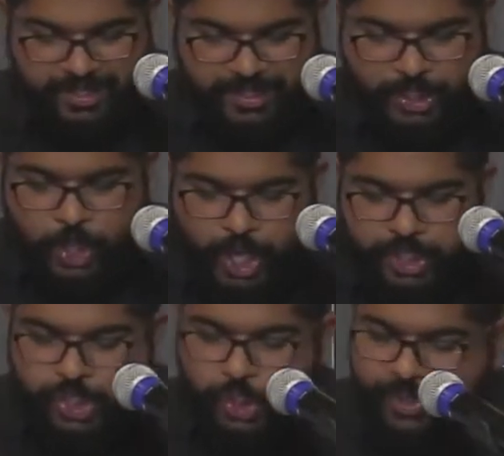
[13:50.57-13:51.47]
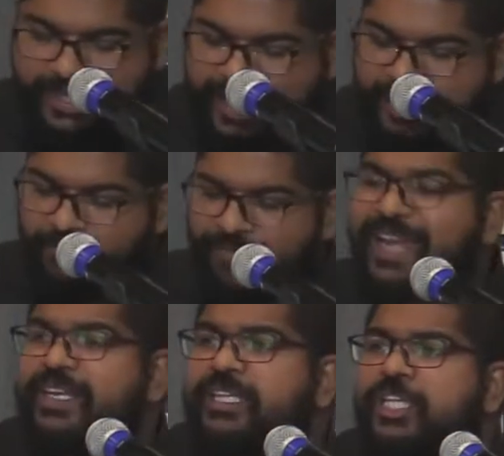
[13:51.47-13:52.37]
God choosing and
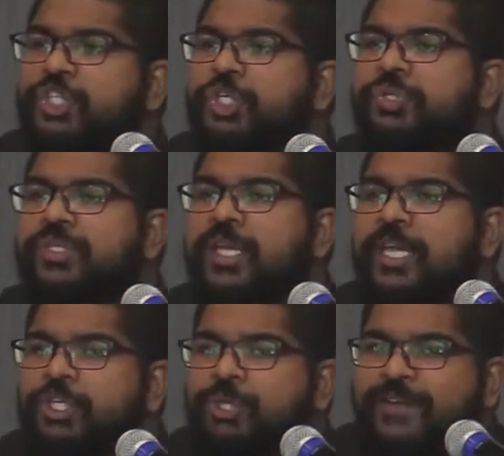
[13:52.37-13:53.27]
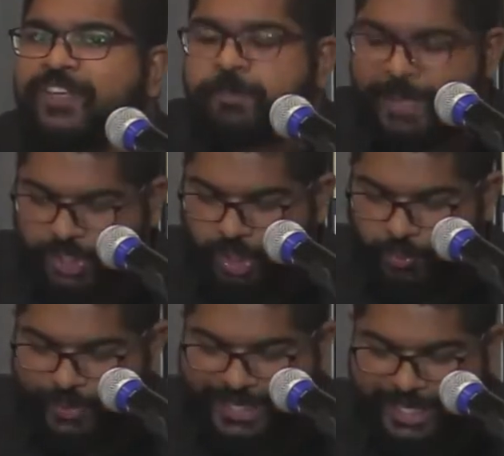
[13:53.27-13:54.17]
inviting the Jews to have a special
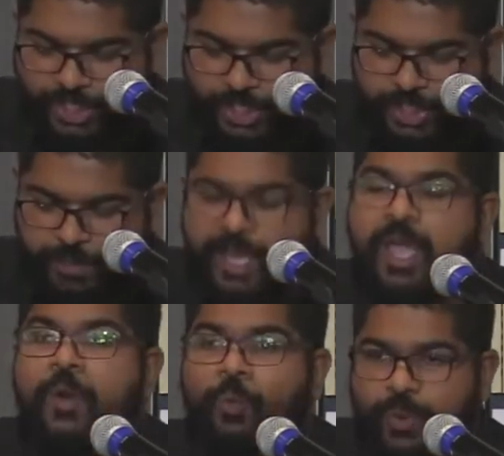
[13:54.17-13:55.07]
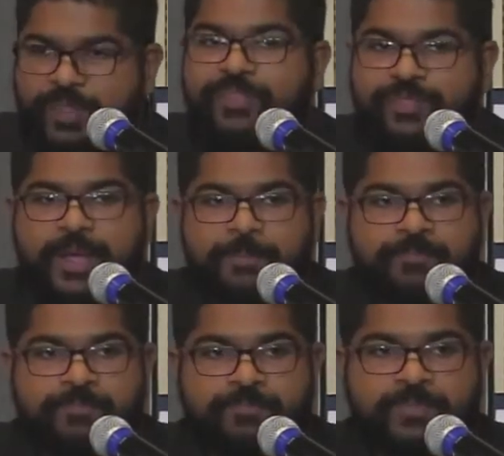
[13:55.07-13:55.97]
relationship with them
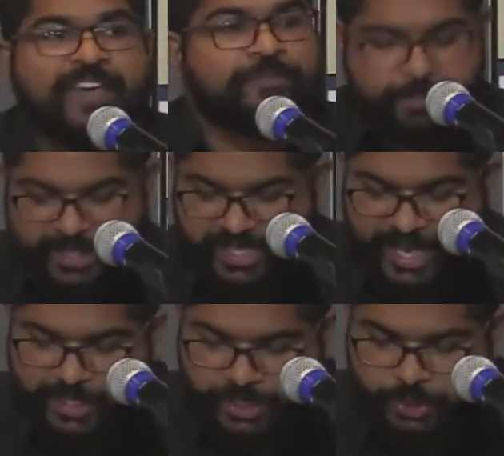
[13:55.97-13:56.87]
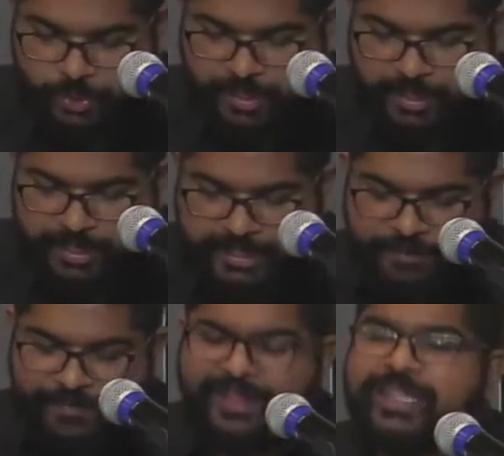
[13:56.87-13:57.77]
have been misunderstood. They
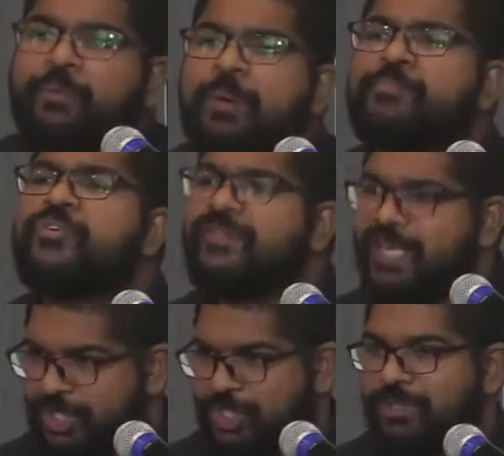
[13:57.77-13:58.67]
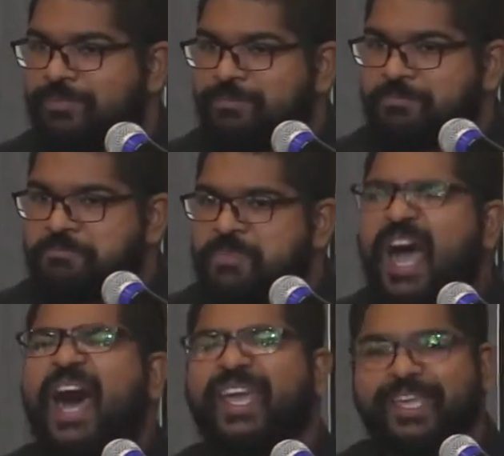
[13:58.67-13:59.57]
felt they were privileged,
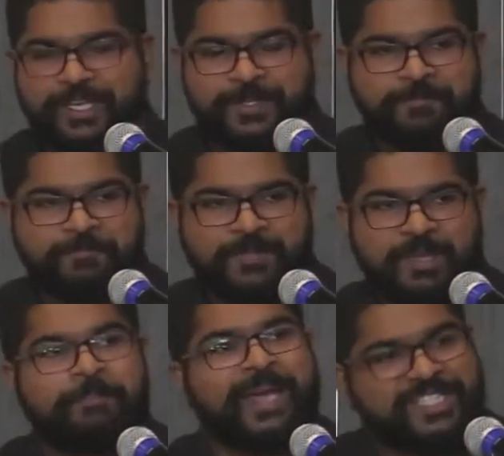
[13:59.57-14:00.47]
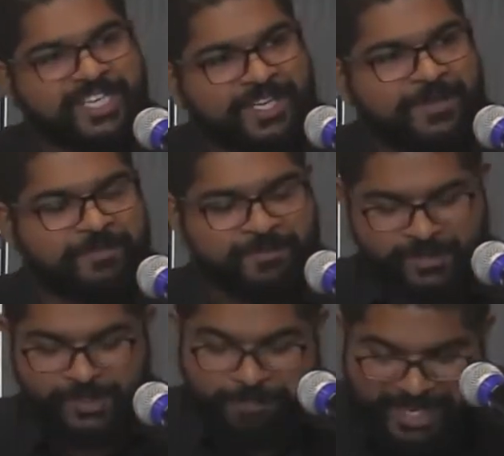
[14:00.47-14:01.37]
higher, better,
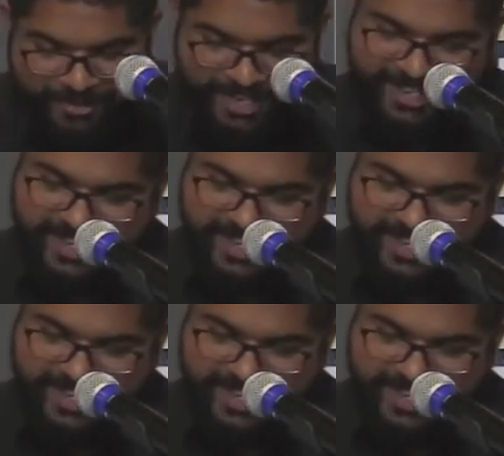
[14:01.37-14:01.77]
superior.